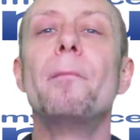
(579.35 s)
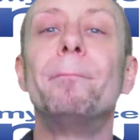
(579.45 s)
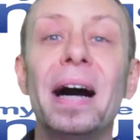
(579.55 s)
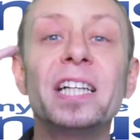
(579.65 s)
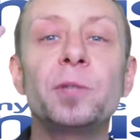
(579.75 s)

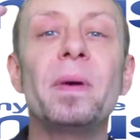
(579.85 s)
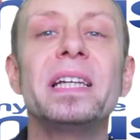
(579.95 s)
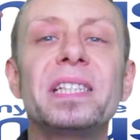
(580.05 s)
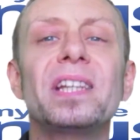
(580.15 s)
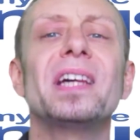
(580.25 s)

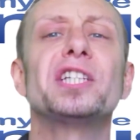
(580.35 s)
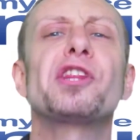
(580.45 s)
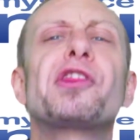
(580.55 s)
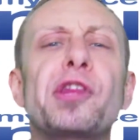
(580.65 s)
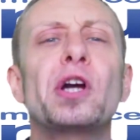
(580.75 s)
MySpace still has
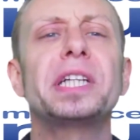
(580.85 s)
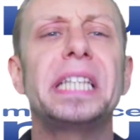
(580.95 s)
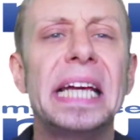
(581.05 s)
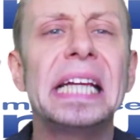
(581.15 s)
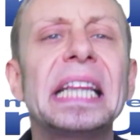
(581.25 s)

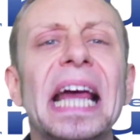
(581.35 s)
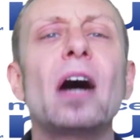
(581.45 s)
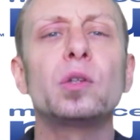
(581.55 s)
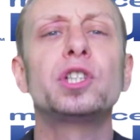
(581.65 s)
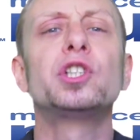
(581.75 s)

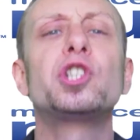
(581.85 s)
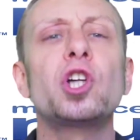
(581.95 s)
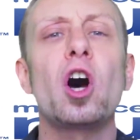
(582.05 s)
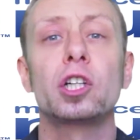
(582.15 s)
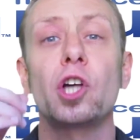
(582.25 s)
13,000
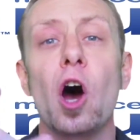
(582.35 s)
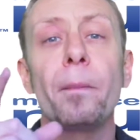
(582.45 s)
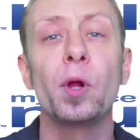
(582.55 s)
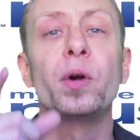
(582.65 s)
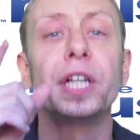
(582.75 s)
songs
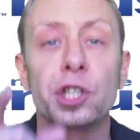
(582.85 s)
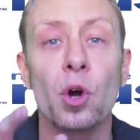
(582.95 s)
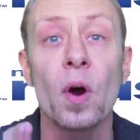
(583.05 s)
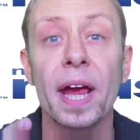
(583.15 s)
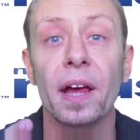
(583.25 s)
uploaded
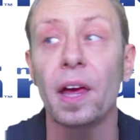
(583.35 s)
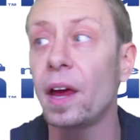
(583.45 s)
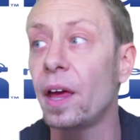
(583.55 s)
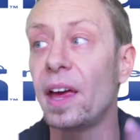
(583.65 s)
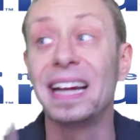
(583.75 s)
to it
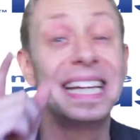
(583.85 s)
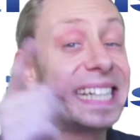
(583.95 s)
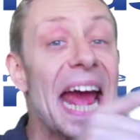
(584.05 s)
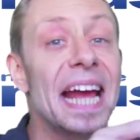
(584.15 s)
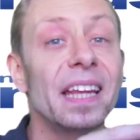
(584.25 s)

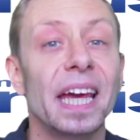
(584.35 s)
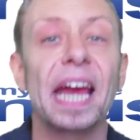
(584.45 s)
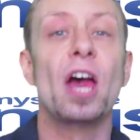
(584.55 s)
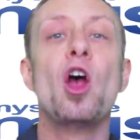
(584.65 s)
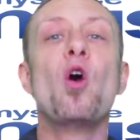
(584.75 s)
daily,